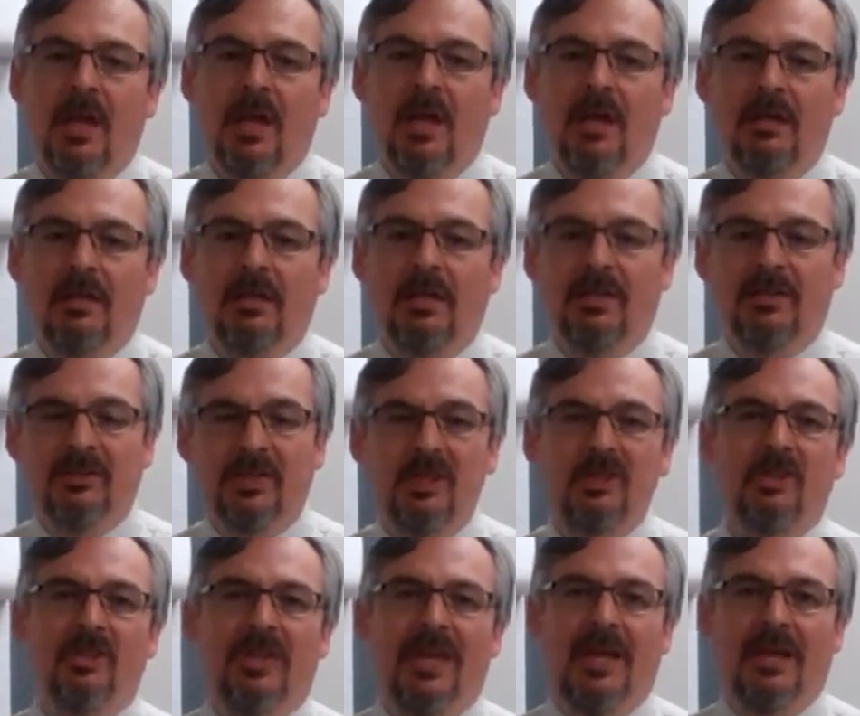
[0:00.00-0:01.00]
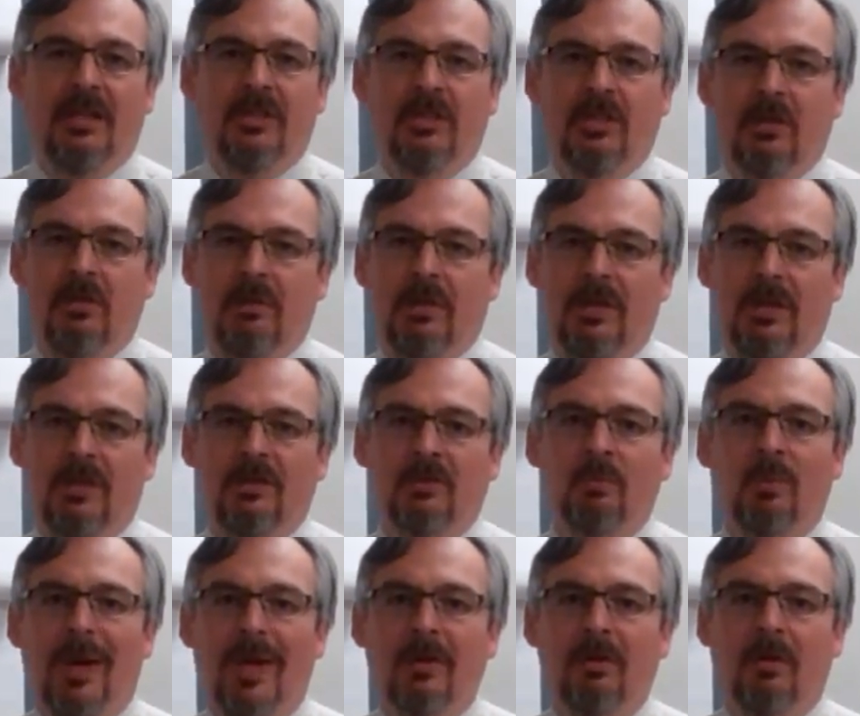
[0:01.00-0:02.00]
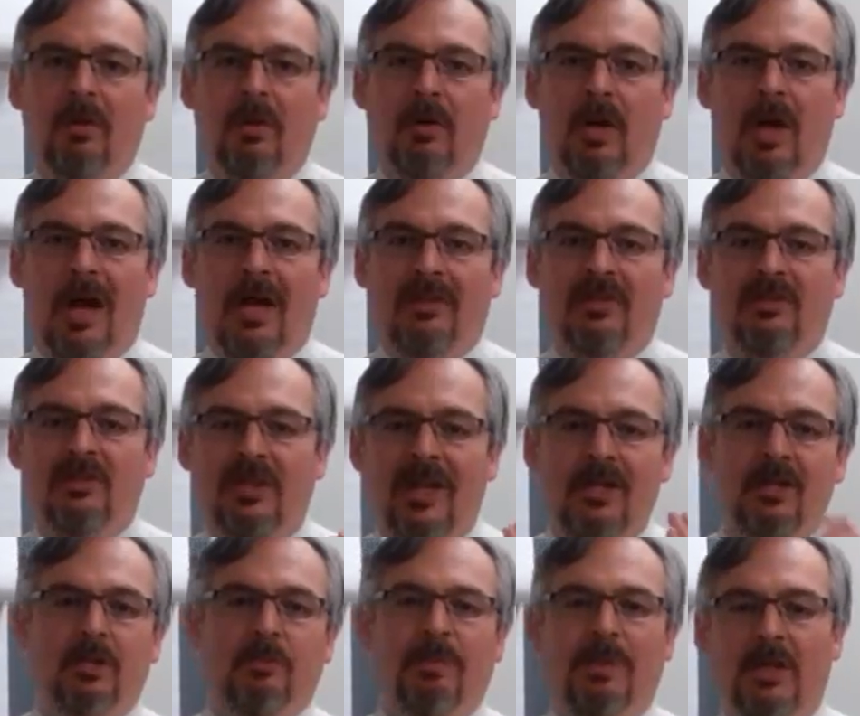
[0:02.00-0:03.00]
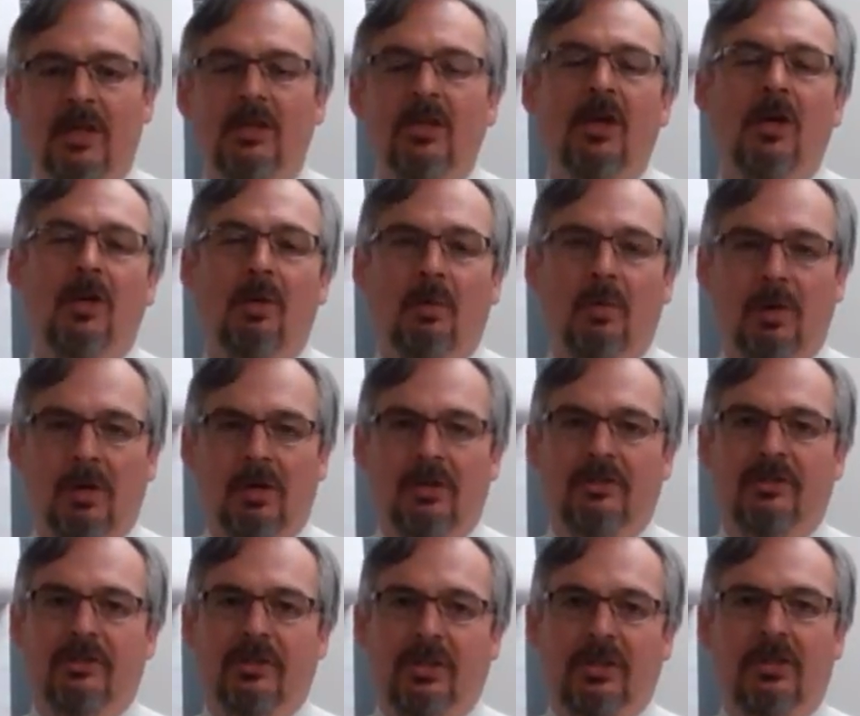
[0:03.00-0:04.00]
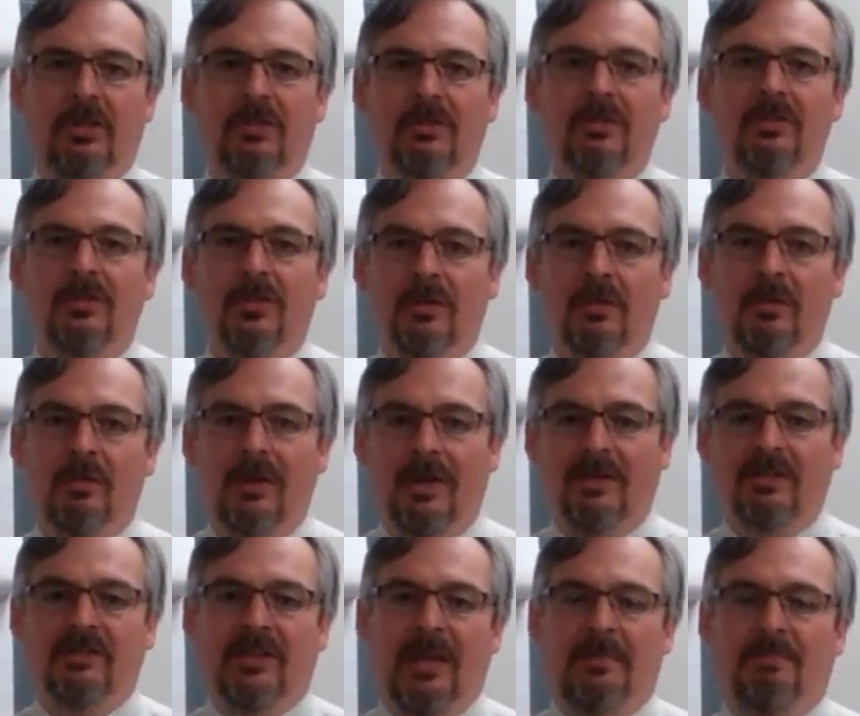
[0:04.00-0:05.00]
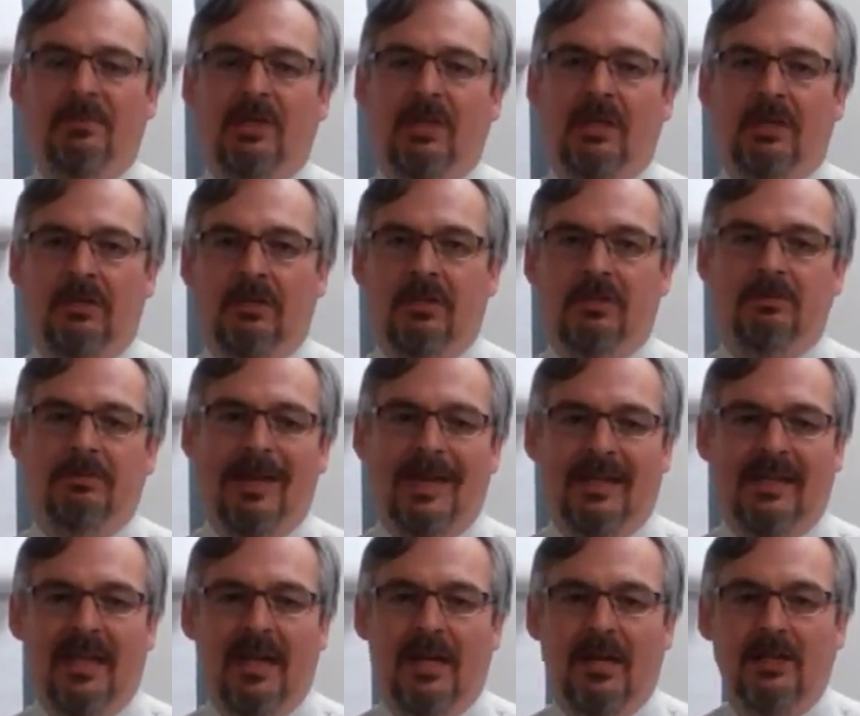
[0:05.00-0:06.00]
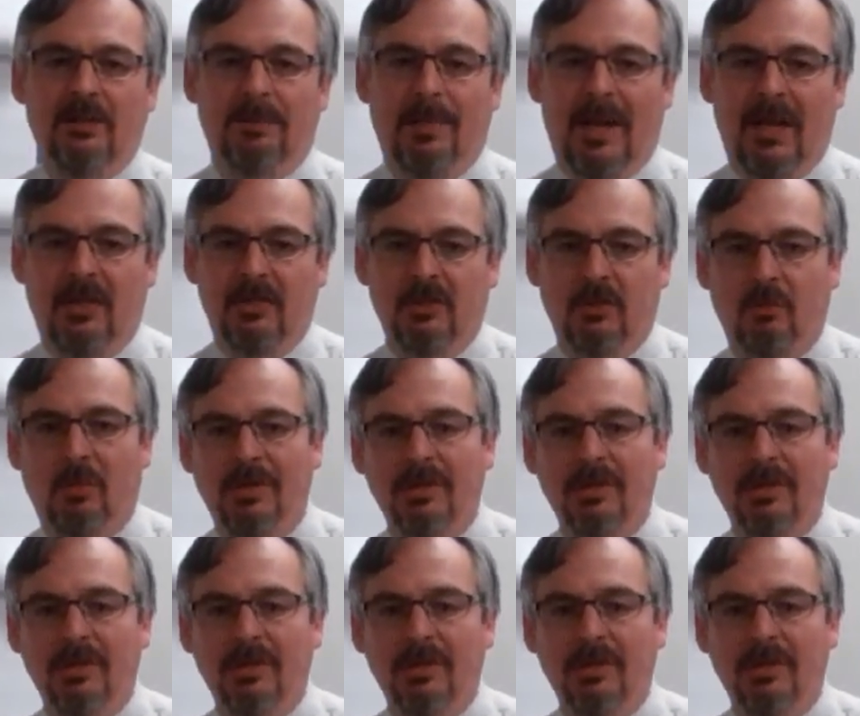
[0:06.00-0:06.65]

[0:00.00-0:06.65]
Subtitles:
And essentially that issue is whether or not the states are being coerced into accepting this Medicaid expansion.